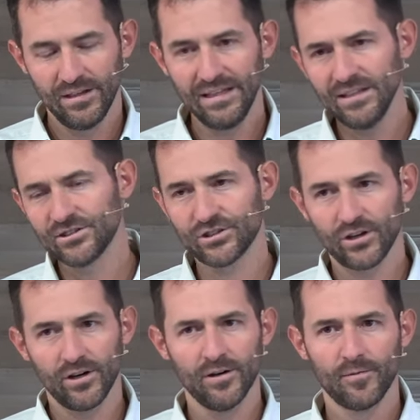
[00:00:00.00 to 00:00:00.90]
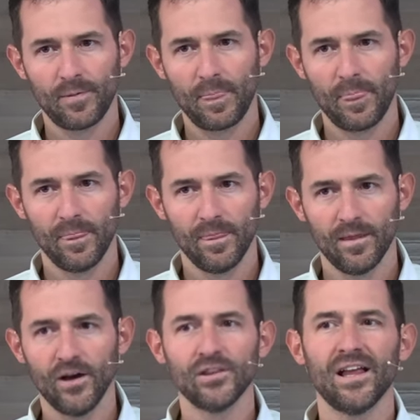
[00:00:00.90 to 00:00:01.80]
Easter,
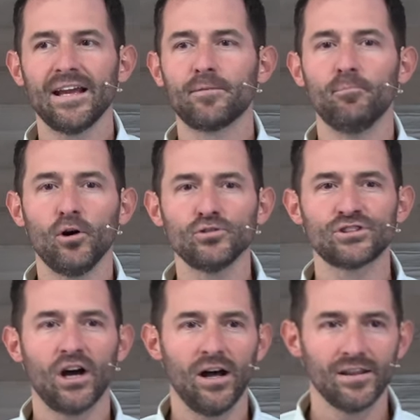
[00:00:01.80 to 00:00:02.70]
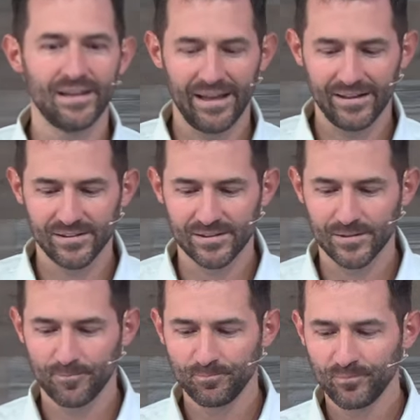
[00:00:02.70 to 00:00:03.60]
unlike most holidays,
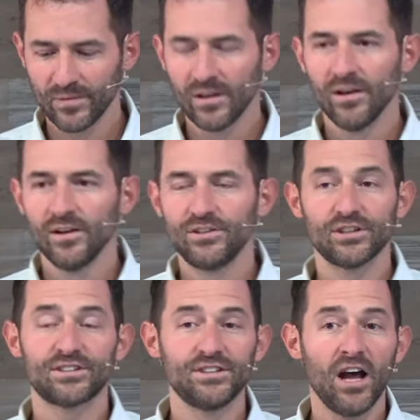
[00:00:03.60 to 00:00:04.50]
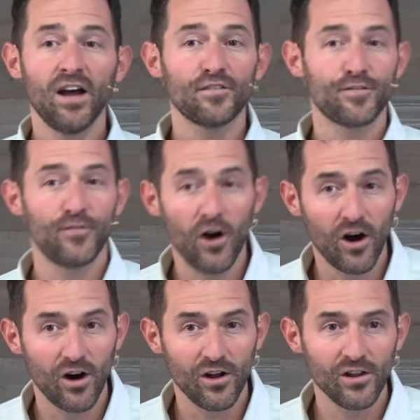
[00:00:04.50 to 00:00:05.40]
does not
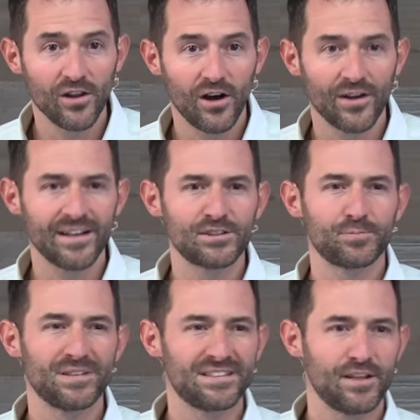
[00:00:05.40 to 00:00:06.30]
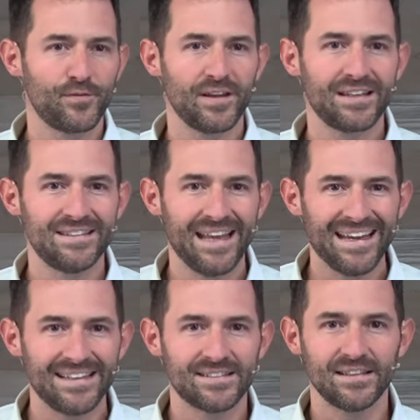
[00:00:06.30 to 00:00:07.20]
fall on a specific
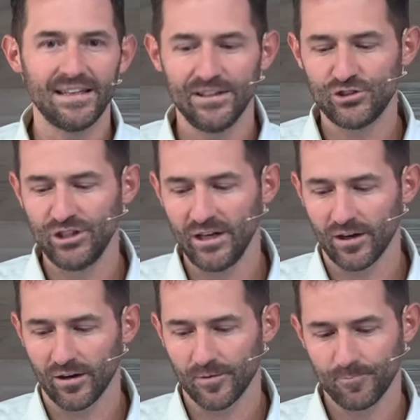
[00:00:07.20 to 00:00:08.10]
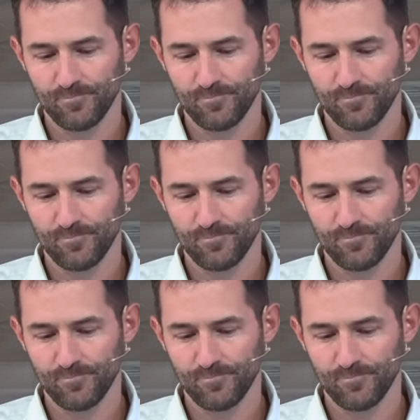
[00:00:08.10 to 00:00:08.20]
date each year.